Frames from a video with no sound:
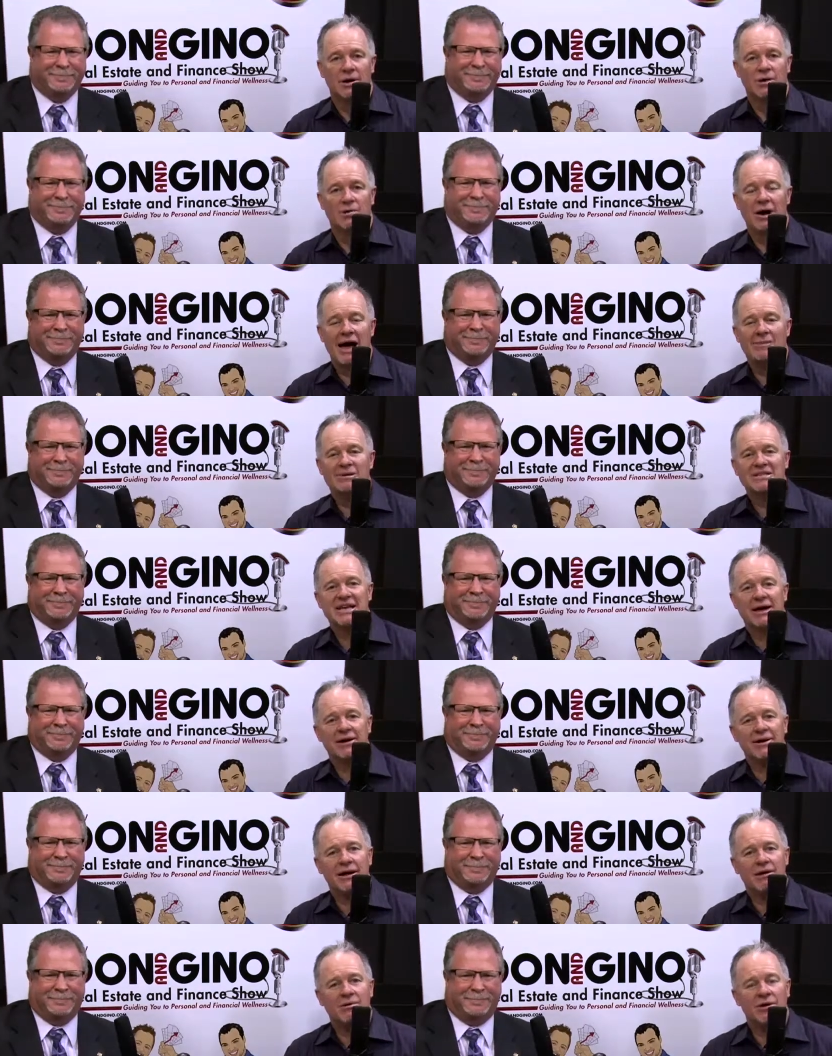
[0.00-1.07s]
Speaker 1: Well, happy
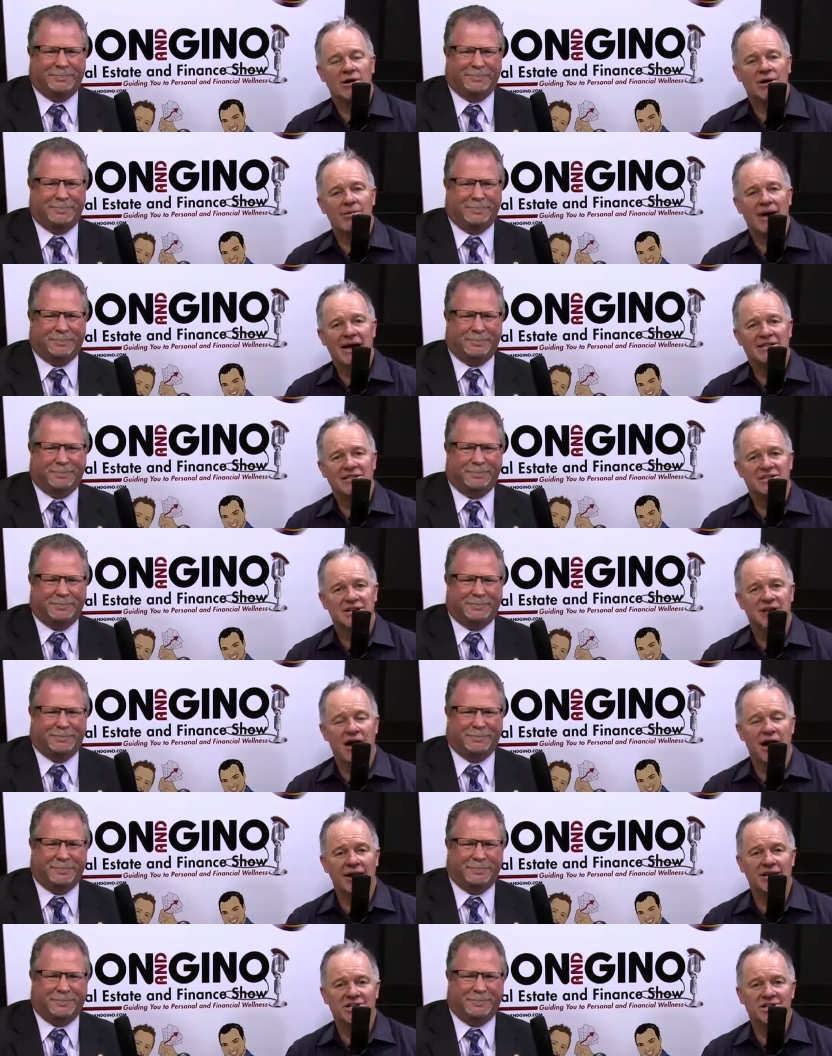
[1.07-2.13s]
Saturday and welcome back to the
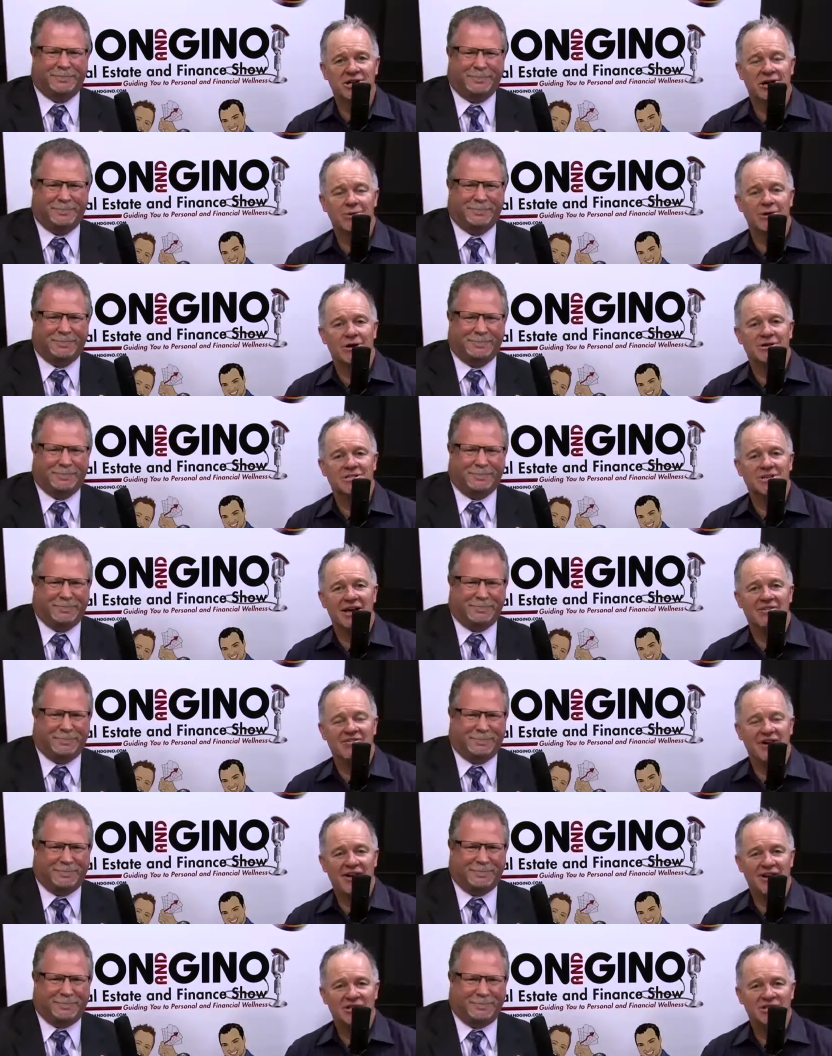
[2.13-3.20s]
Don and Gino Real Estate and
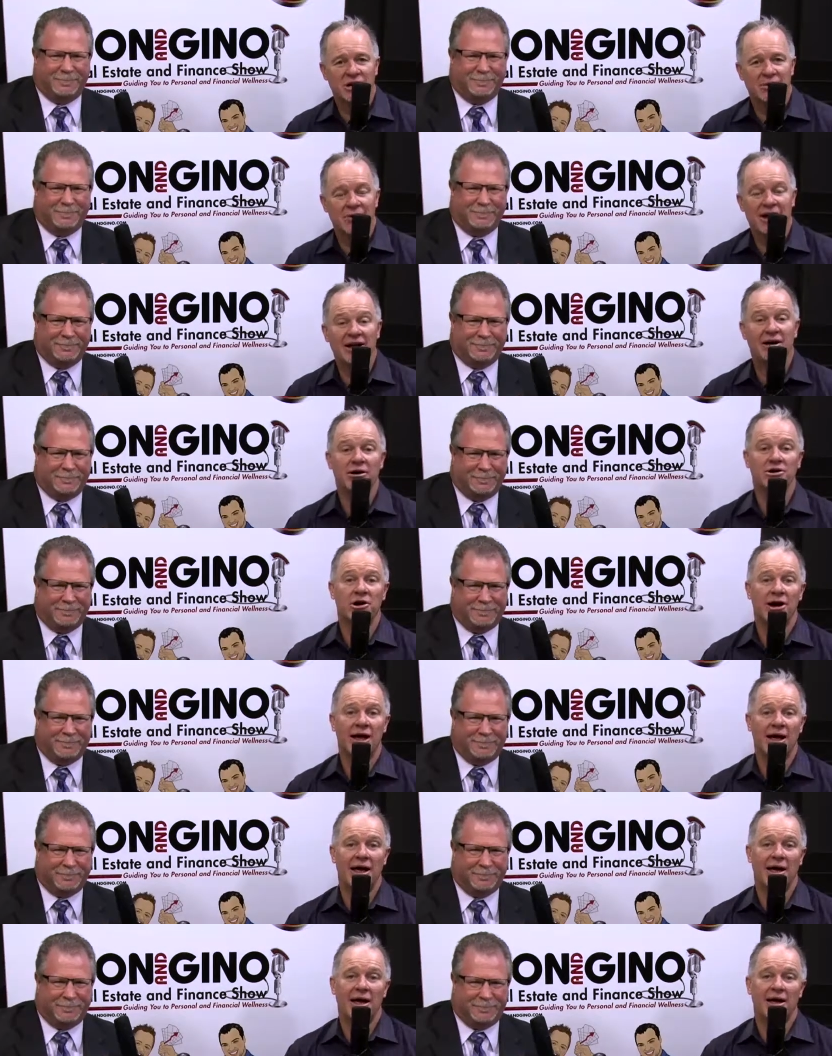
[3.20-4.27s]
Finance Show right here on your,
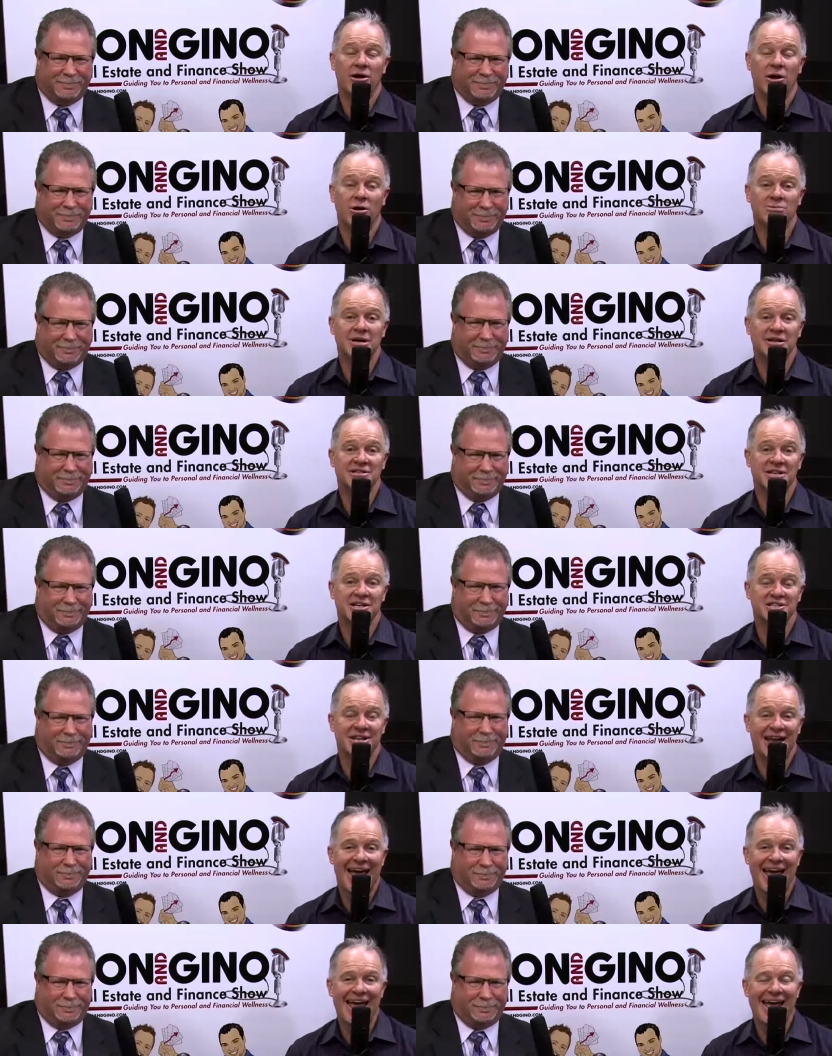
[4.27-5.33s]
uh, your hometown station
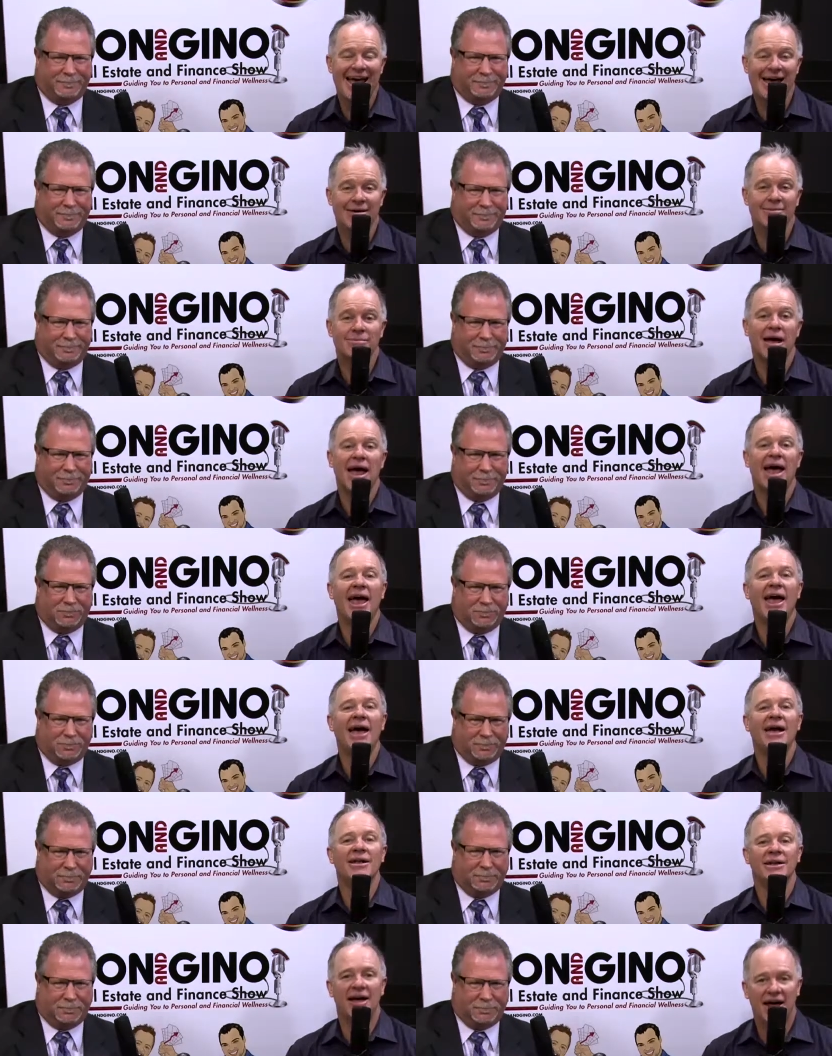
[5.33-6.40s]
AM
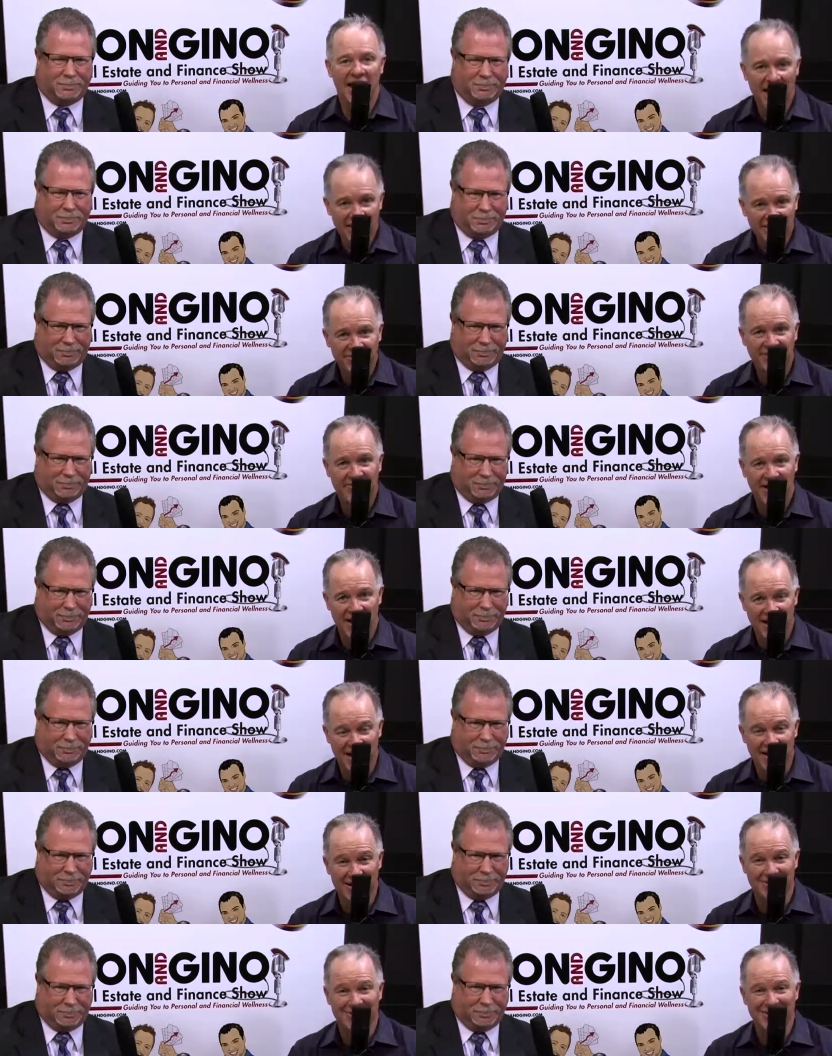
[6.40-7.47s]
and
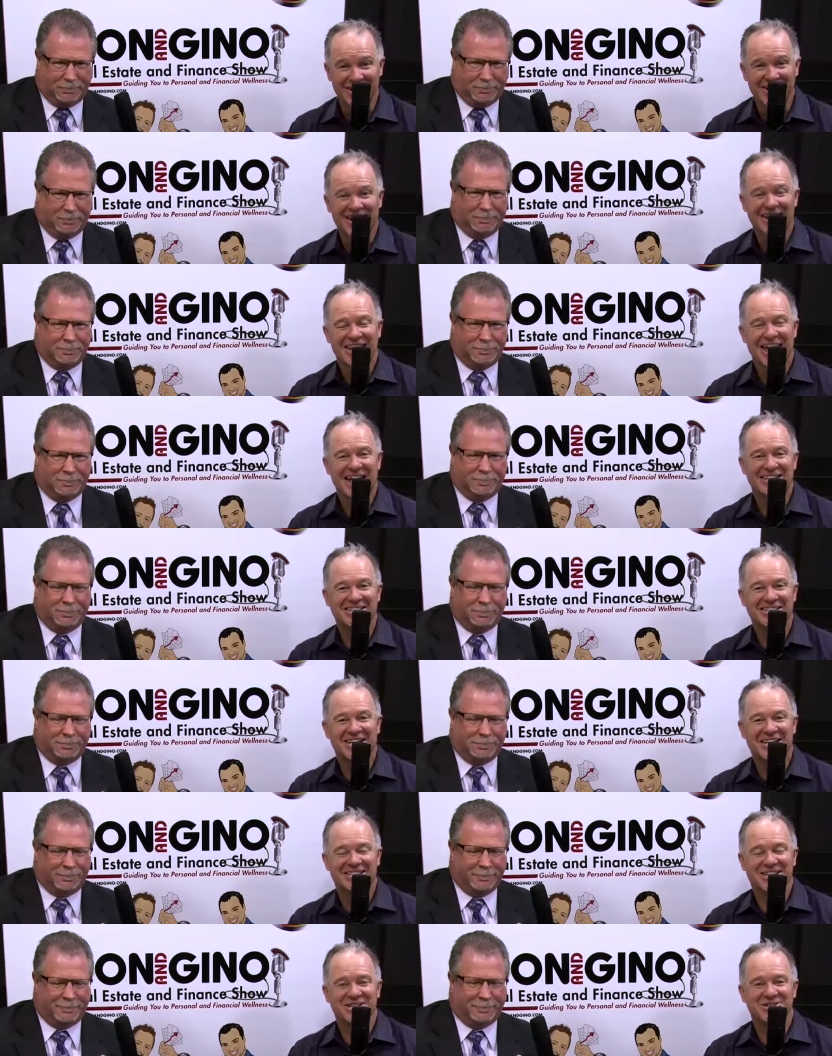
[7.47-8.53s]
FM
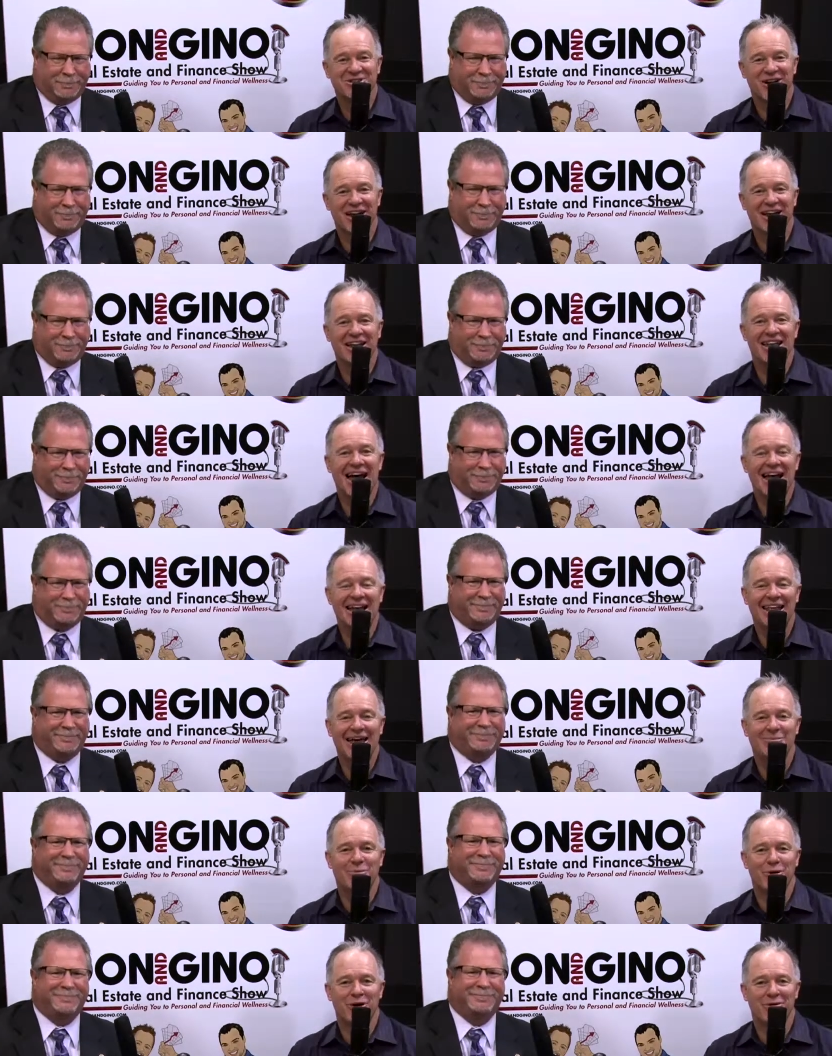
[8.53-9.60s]
KHTS. That's right, 98.1